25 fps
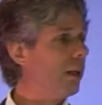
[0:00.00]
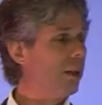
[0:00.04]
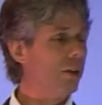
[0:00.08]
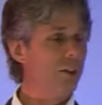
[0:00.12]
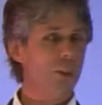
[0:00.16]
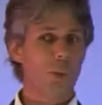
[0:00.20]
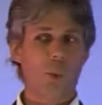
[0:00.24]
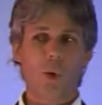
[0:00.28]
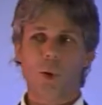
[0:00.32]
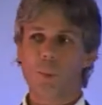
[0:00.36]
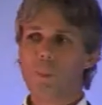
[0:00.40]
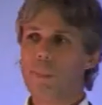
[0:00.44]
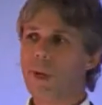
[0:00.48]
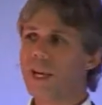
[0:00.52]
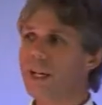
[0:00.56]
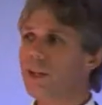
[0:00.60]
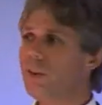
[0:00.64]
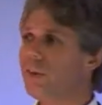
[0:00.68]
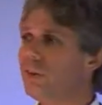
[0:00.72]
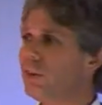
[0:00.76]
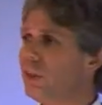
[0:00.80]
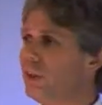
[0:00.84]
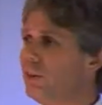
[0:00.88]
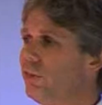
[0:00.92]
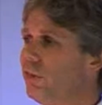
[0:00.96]
So, what
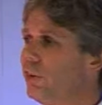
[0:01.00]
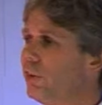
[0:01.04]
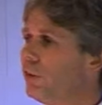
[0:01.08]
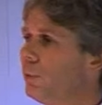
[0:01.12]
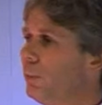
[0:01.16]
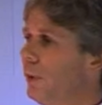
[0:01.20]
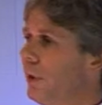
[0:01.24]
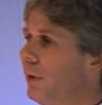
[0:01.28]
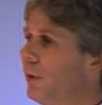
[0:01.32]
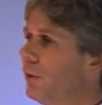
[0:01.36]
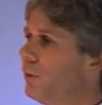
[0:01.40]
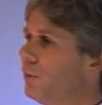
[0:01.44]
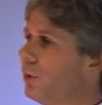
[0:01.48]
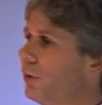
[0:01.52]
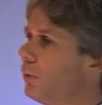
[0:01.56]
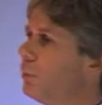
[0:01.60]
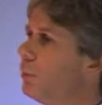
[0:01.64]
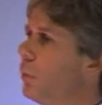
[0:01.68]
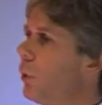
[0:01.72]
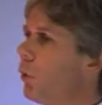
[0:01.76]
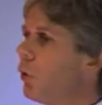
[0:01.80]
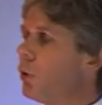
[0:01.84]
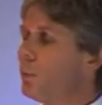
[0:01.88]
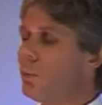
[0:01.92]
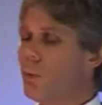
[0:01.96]
makes these experiences
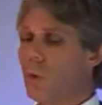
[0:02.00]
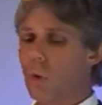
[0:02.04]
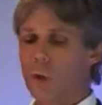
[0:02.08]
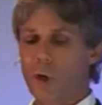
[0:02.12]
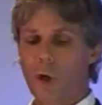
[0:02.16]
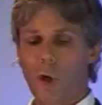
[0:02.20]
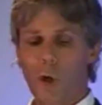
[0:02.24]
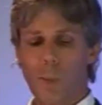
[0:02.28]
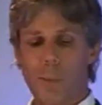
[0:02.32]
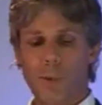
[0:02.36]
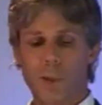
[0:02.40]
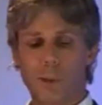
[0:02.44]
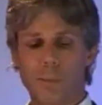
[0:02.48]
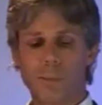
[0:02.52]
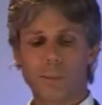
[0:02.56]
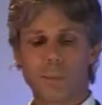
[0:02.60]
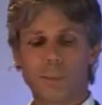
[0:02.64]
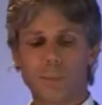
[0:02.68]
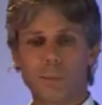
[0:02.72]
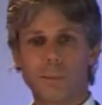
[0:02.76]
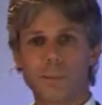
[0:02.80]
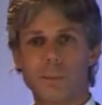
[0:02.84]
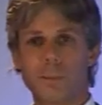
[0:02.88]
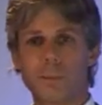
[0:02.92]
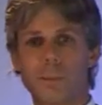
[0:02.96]
more and more common?
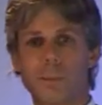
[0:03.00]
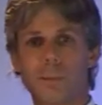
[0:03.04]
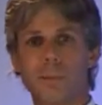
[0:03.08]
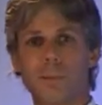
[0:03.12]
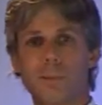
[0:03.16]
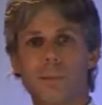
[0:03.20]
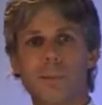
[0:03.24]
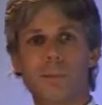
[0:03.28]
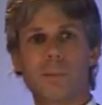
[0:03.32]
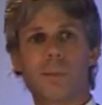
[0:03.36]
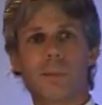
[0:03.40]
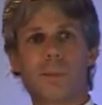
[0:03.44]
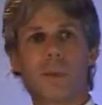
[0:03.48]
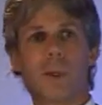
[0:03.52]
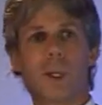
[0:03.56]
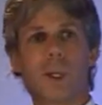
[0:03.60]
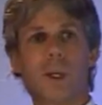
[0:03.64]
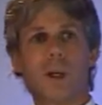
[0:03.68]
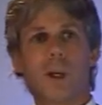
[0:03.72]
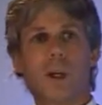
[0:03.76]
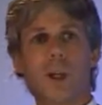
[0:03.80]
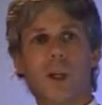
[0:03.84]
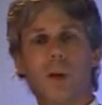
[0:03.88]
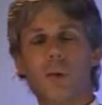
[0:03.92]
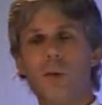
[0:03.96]

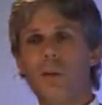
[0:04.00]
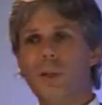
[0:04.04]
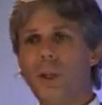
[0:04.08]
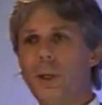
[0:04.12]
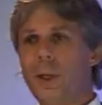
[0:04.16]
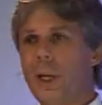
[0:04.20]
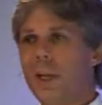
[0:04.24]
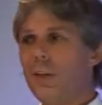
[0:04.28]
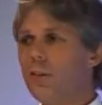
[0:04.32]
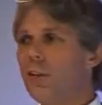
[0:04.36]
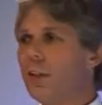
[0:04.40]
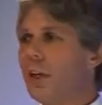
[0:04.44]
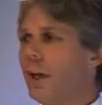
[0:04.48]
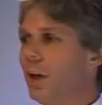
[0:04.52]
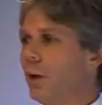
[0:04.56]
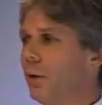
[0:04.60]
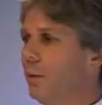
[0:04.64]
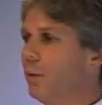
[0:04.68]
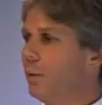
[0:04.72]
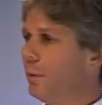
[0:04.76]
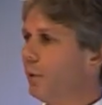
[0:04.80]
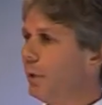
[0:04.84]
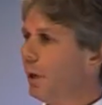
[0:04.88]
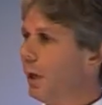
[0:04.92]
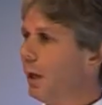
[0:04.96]
A few years ago,
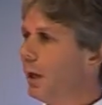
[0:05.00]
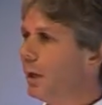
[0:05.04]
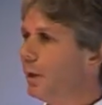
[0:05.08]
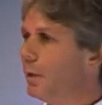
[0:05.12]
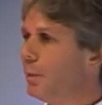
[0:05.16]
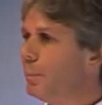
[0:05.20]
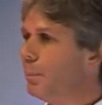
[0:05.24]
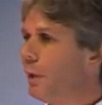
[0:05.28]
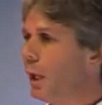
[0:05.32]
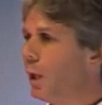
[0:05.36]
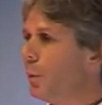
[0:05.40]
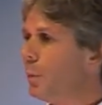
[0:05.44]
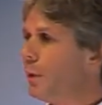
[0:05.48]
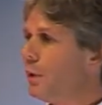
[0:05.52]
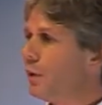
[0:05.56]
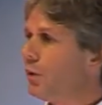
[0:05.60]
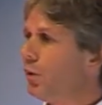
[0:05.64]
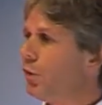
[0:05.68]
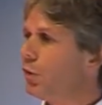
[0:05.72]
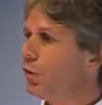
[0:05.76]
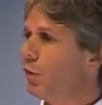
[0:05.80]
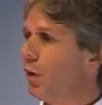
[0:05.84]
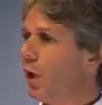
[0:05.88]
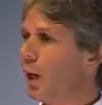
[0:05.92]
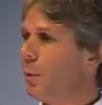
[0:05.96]
Belbin
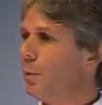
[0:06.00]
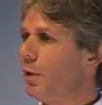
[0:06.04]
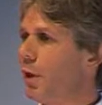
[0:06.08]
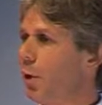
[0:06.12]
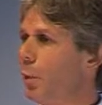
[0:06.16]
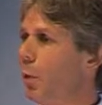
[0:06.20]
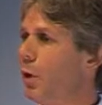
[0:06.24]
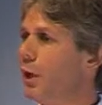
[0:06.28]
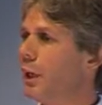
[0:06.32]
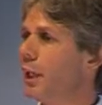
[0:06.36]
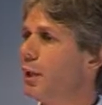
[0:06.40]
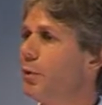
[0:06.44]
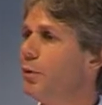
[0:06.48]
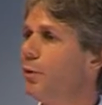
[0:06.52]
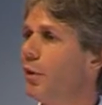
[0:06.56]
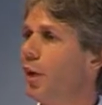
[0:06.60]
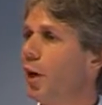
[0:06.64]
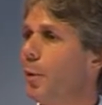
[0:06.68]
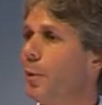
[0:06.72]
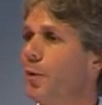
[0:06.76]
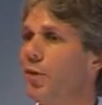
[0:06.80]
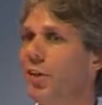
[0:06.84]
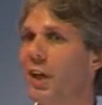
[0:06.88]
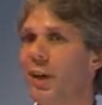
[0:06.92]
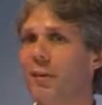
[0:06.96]
described our work
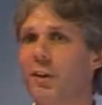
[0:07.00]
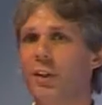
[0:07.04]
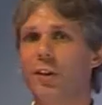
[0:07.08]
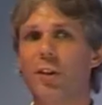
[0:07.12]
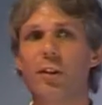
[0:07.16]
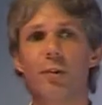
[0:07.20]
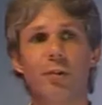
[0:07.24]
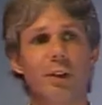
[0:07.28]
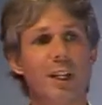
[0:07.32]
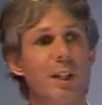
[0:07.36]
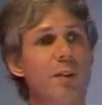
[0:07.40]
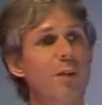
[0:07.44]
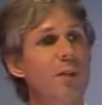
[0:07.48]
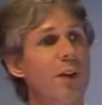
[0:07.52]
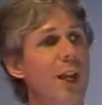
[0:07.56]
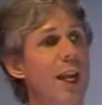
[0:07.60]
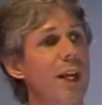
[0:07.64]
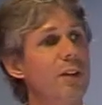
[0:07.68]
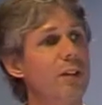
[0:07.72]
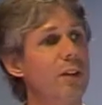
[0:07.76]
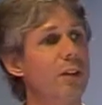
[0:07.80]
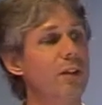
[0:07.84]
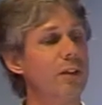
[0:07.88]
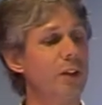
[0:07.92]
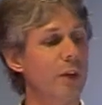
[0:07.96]
environment as having three
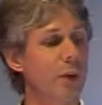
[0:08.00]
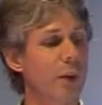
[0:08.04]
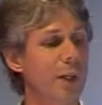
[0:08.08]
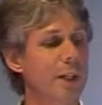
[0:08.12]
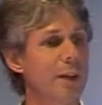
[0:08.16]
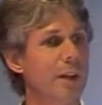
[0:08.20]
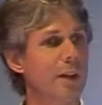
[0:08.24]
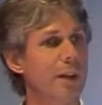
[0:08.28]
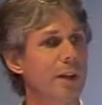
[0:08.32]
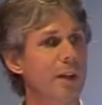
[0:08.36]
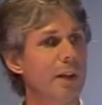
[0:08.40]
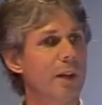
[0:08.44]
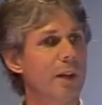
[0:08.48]
phases to it.